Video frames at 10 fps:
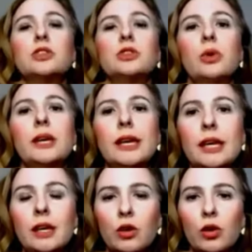to
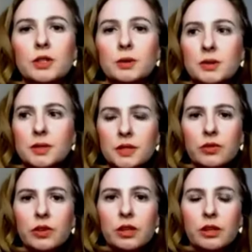heal
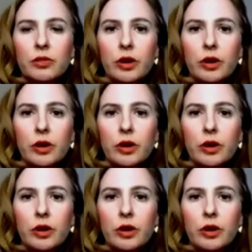specifically